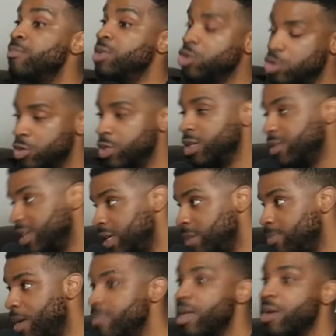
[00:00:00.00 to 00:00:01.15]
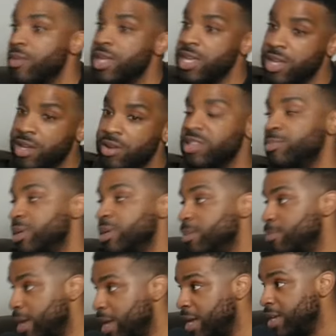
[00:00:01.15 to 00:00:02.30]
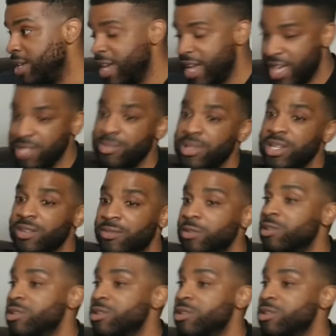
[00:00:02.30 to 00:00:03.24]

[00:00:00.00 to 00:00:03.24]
The majority of the hip hop that we hear is being made has been influenced